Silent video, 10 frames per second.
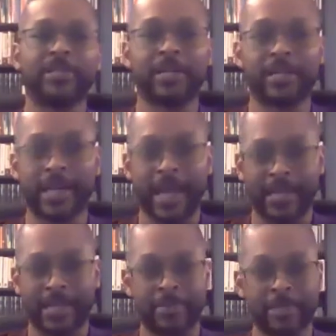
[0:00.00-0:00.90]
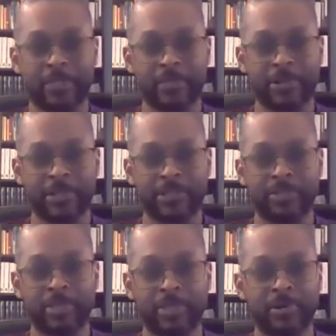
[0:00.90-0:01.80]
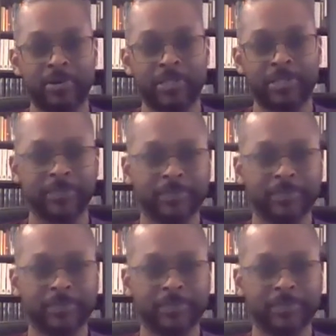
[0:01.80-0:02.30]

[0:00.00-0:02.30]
academic, Spurius Dubius Bogus,